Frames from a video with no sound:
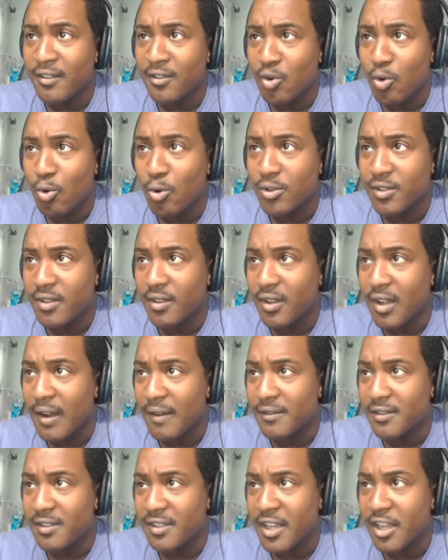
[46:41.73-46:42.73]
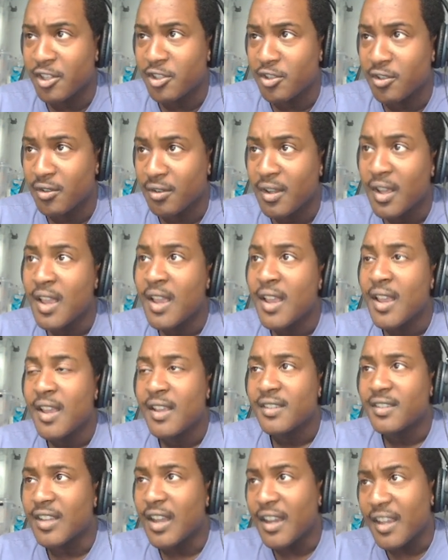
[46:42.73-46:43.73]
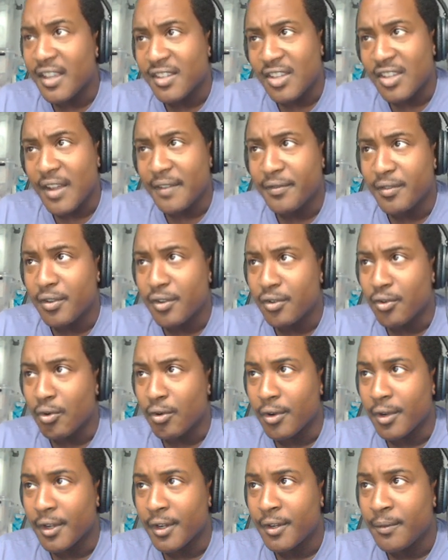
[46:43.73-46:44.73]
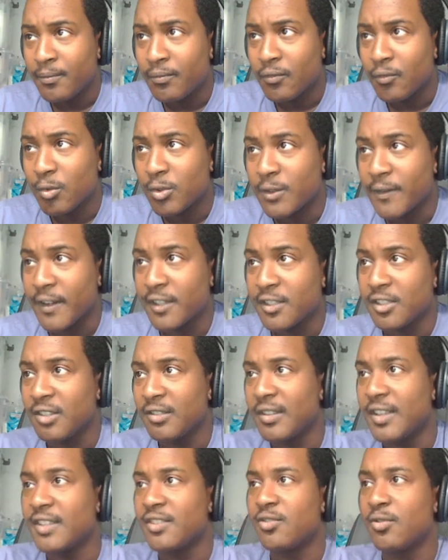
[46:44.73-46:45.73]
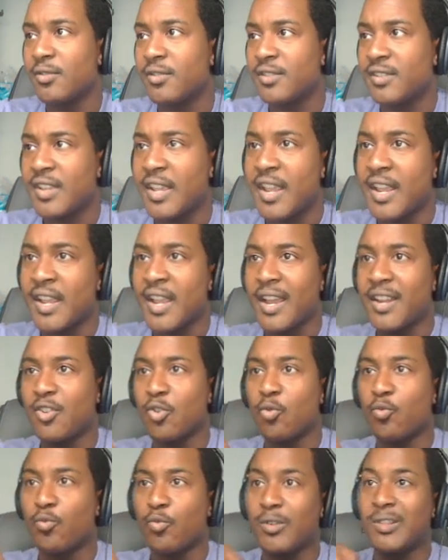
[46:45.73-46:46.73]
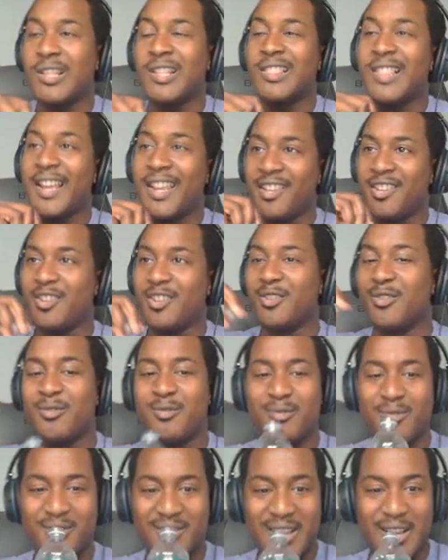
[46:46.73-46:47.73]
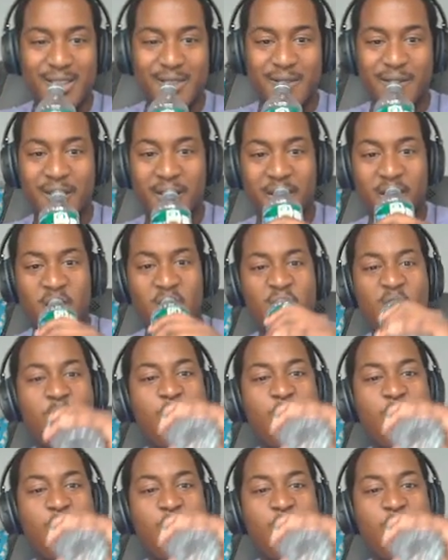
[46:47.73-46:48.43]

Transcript: course of the conversation, Saki is often annoyed, which eventually leads to her saying, "I don't really like you." That was funny.